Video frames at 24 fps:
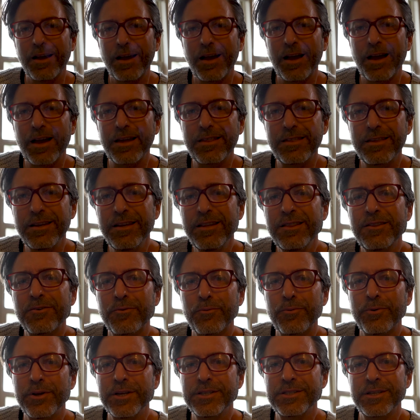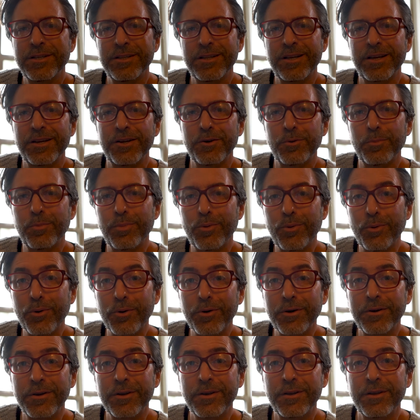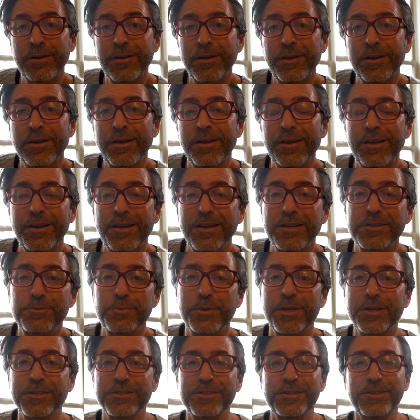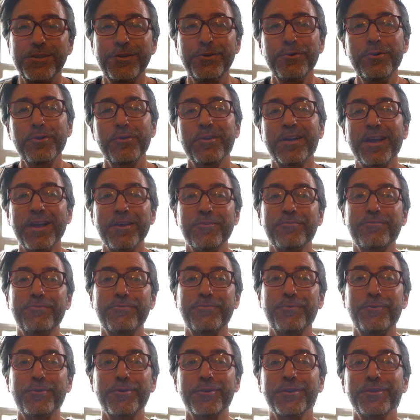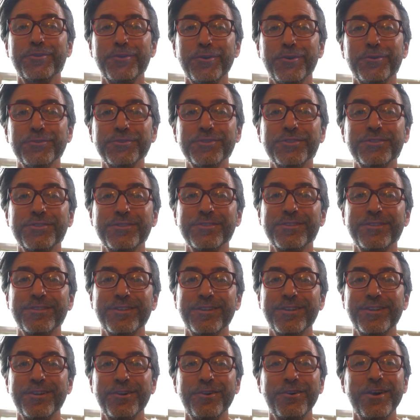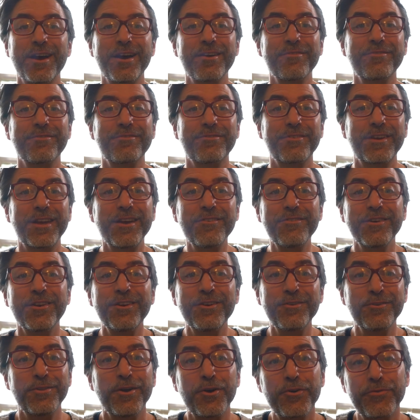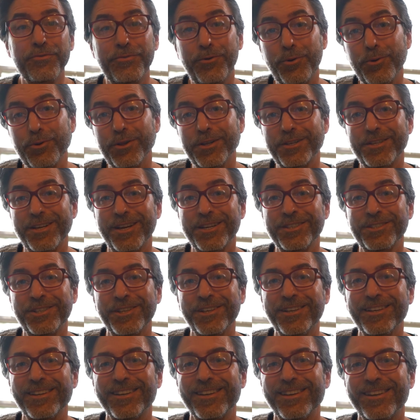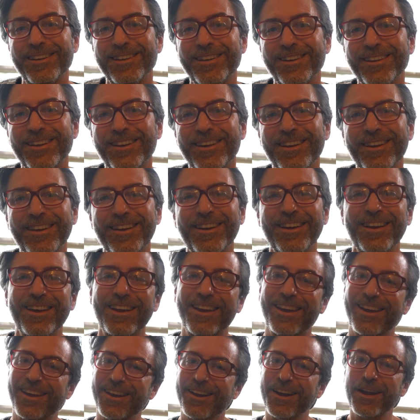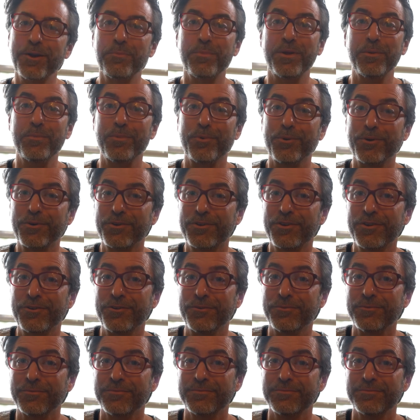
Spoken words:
I think the reason that you're bored is because you don't have 4 adults who have given you their full attention. And I'd be bored too.